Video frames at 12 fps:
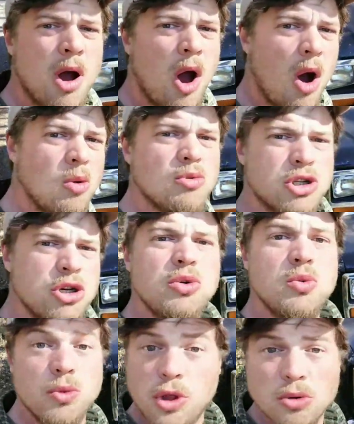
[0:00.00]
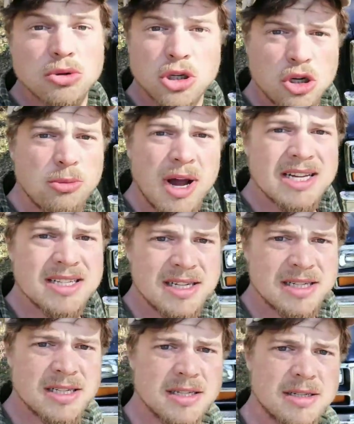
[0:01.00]
onto those
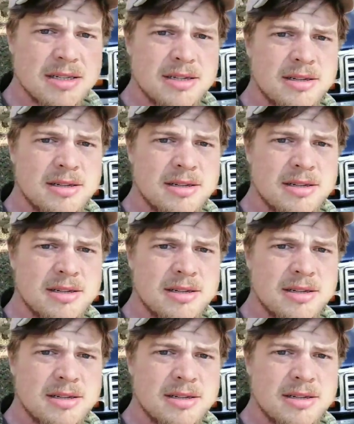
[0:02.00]
2x6s.